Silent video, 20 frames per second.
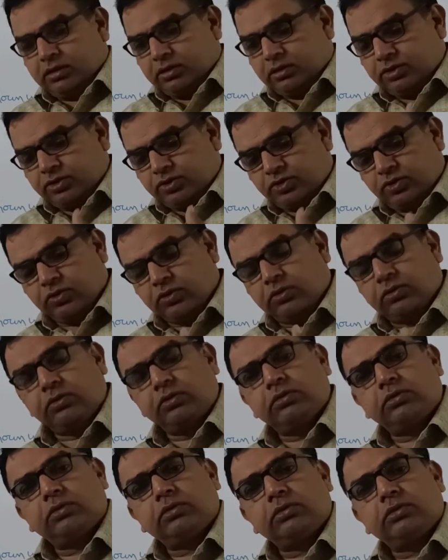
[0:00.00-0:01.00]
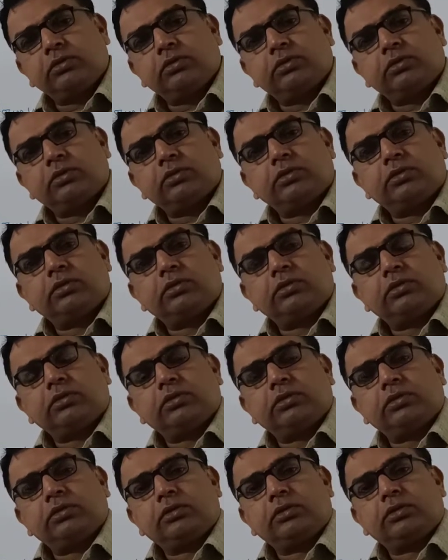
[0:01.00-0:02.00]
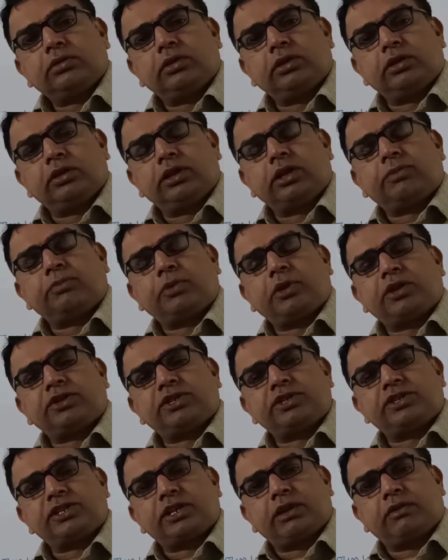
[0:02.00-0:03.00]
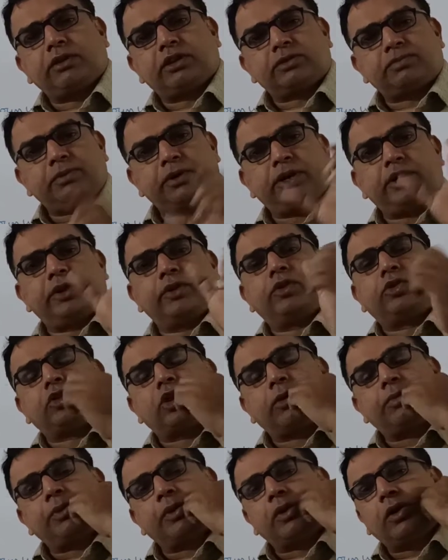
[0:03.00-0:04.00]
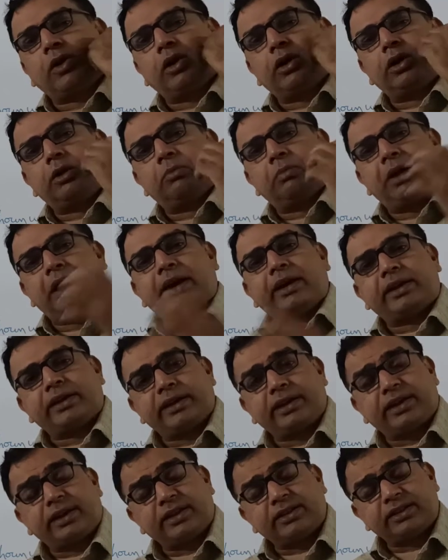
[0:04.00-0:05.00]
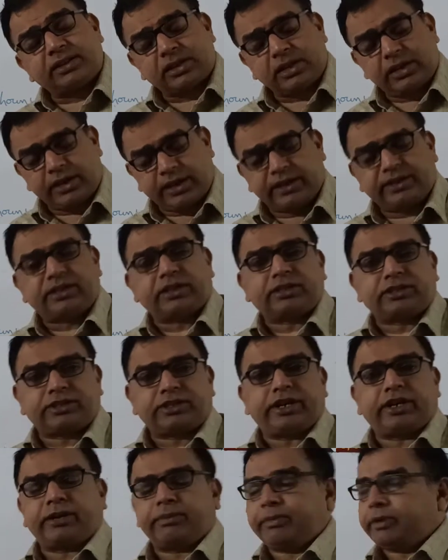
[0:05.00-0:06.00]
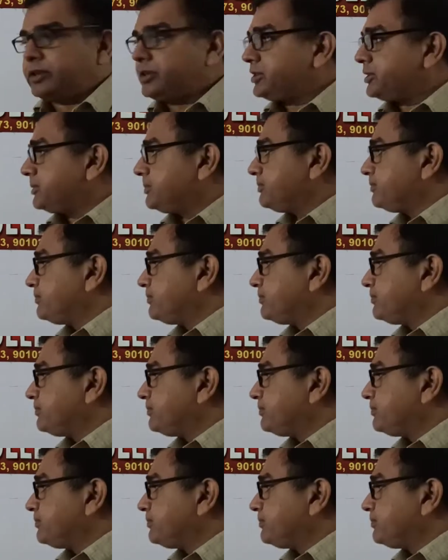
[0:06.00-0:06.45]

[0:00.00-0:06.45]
So, in that process, I have explained you a topic called bank reconciliation statement.